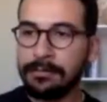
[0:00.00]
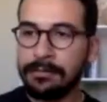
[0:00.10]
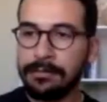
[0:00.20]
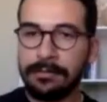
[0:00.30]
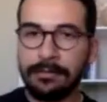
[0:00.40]

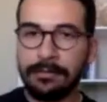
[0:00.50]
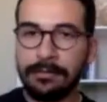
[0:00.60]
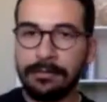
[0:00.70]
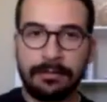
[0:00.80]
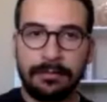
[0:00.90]

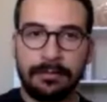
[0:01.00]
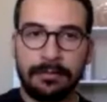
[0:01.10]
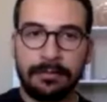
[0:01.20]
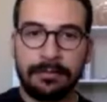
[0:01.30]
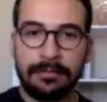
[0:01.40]

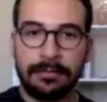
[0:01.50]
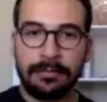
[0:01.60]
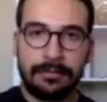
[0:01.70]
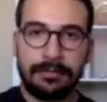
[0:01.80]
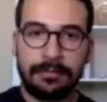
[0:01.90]

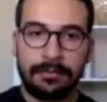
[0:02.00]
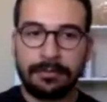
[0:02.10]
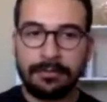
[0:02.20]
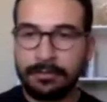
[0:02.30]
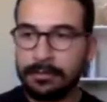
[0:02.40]

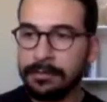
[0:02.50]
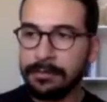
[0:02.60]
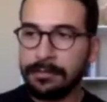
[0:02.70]
Nobody speaks.